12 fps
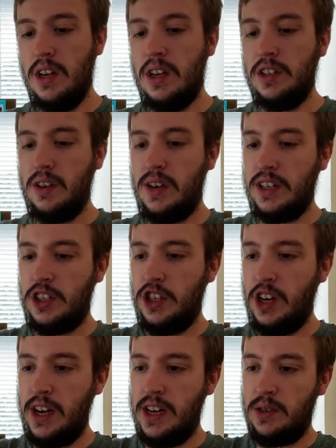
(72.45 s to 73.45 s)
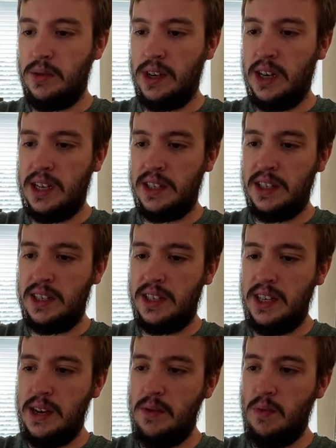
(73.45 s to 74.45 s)
So let's chuck it into a glass and
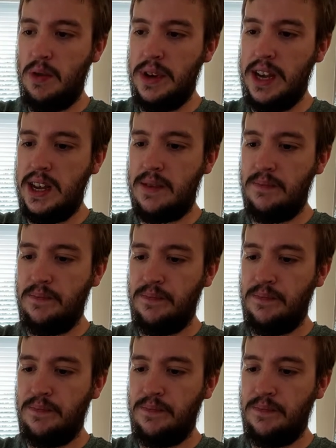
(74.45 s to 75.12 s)
see what we get.